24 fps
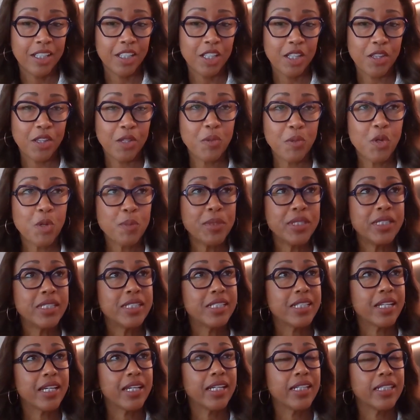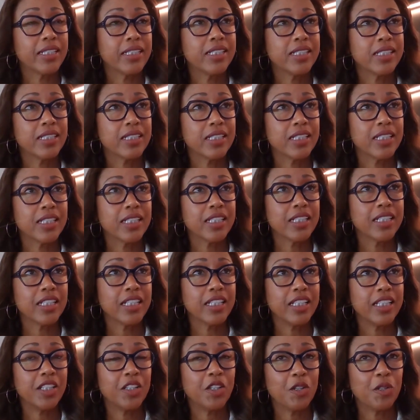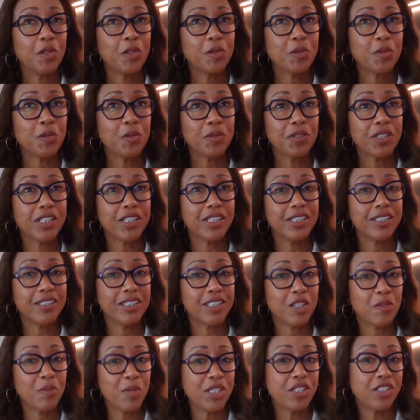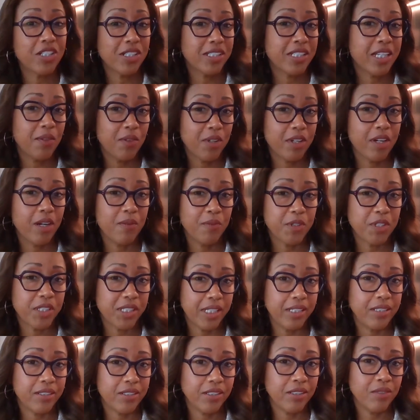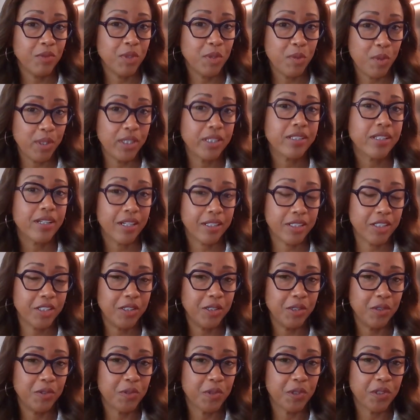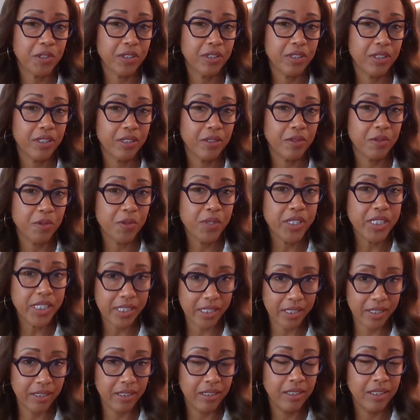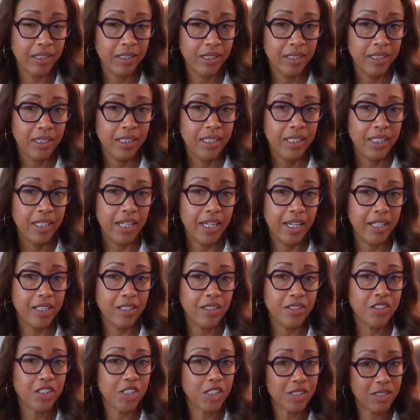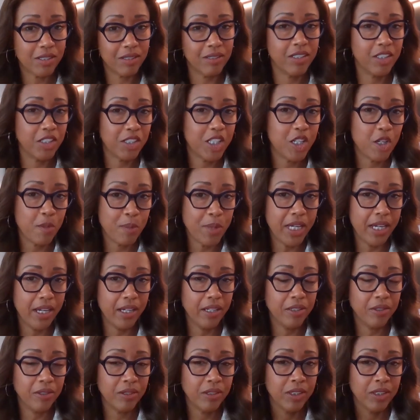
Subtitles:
the woman said, can we just have a conversation? We want to talk to you for a reason, and just hear me out.